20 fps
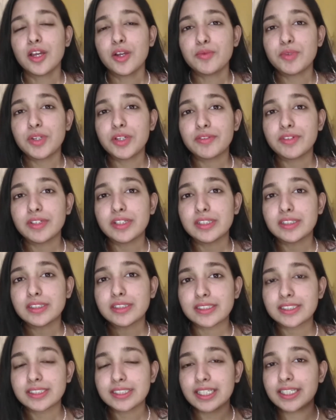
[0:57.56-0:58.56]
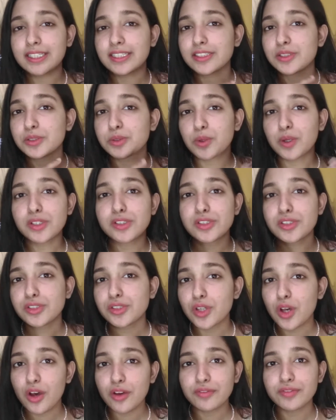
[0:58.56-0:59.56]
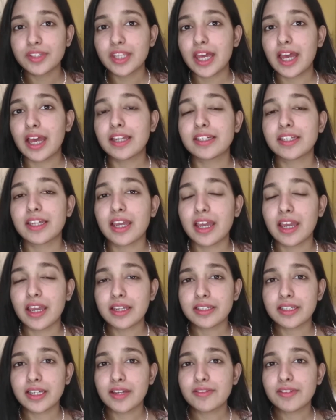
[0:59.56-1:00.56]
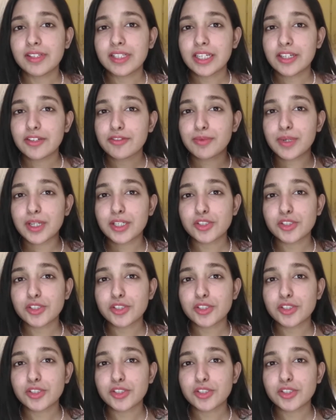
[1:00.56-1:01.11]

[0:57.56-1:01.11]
we will see the swatches of that, and I will give my